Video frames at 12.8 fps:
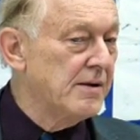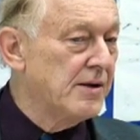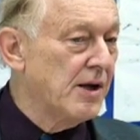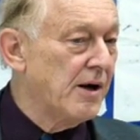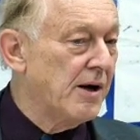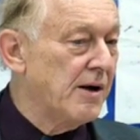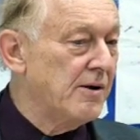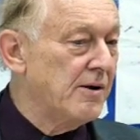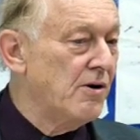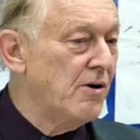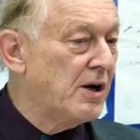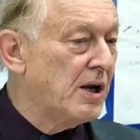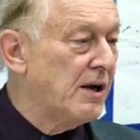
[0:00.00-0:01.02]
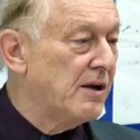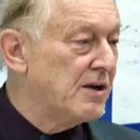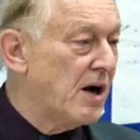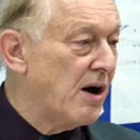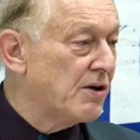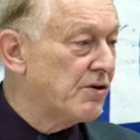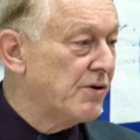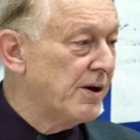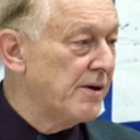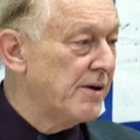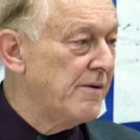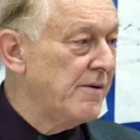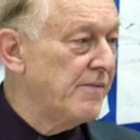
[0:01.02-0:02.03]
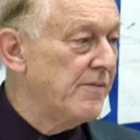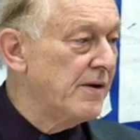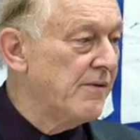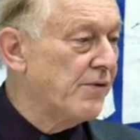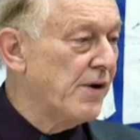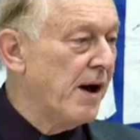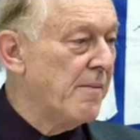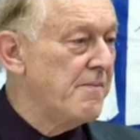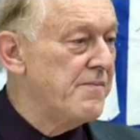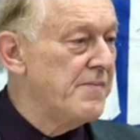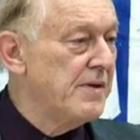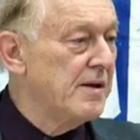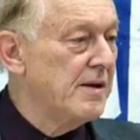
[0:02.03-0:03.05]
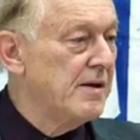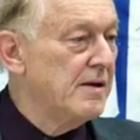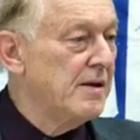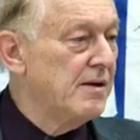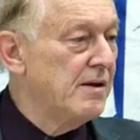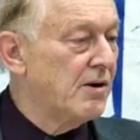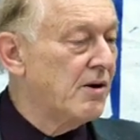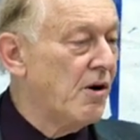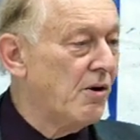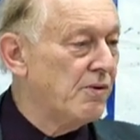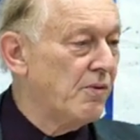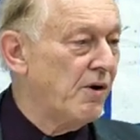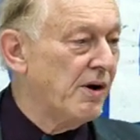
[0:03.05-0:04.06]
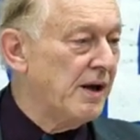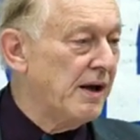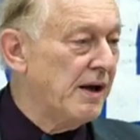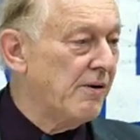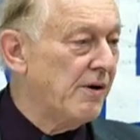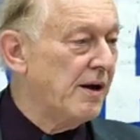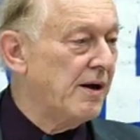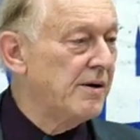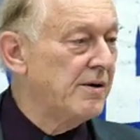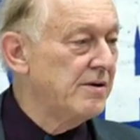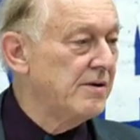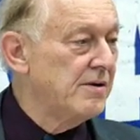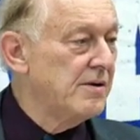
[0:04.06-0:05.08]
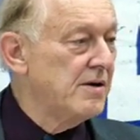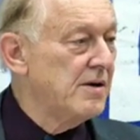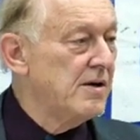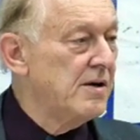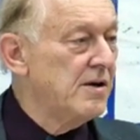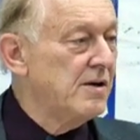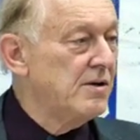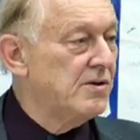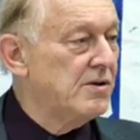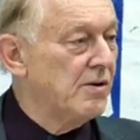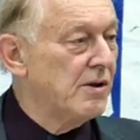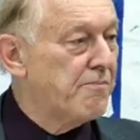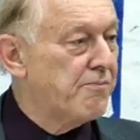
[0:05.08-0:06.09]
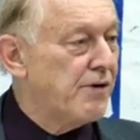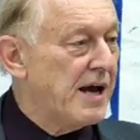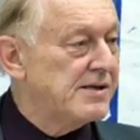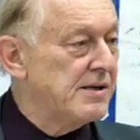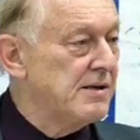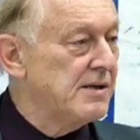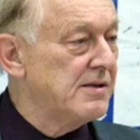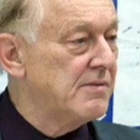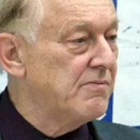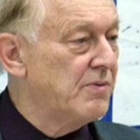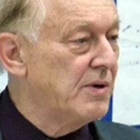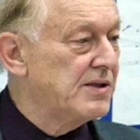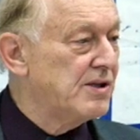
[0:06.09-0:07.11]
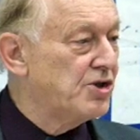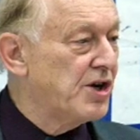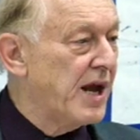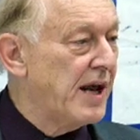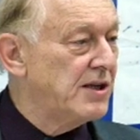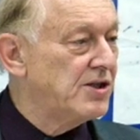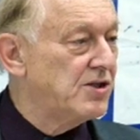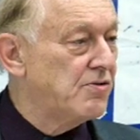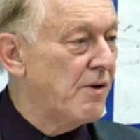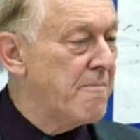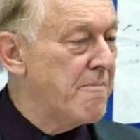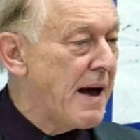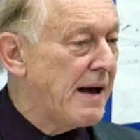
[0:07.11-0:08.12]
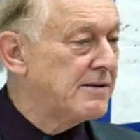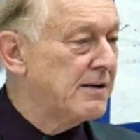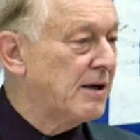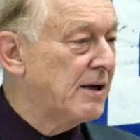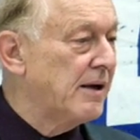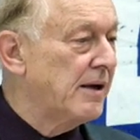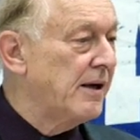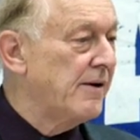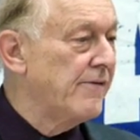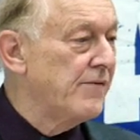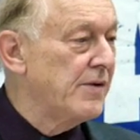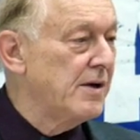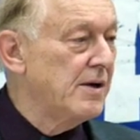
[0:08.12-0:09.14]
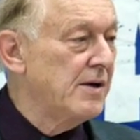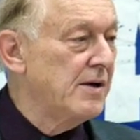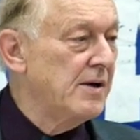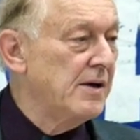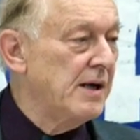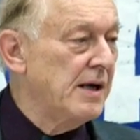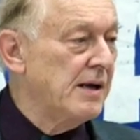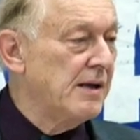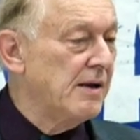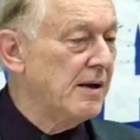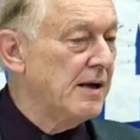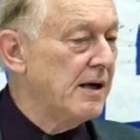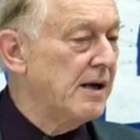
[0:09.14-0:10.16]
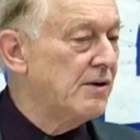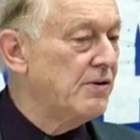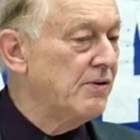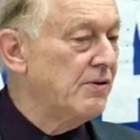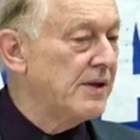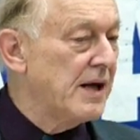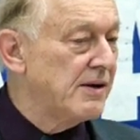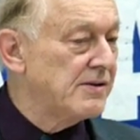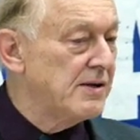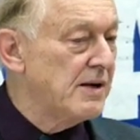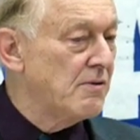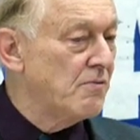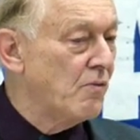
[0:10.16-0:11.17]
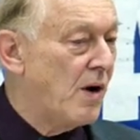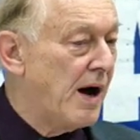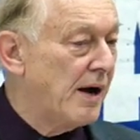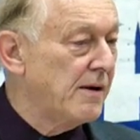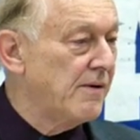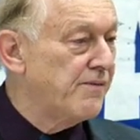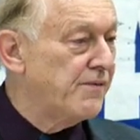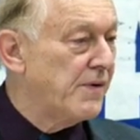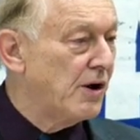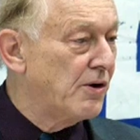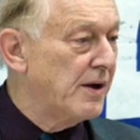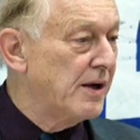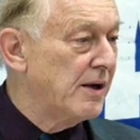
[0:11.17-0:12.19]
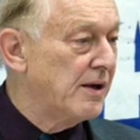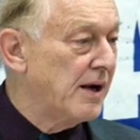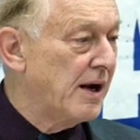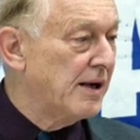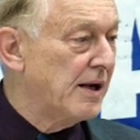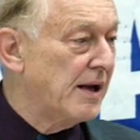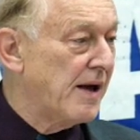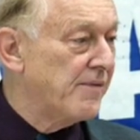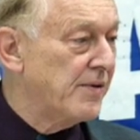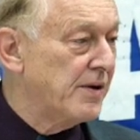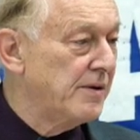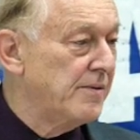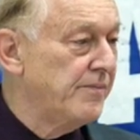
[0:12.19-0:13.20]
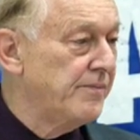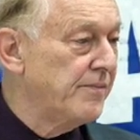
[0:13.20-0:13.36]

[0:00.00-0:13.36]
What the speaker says: The nuclear doctrine from the Cold War era to the present was changed dramatically in the year 2001, following the 9/11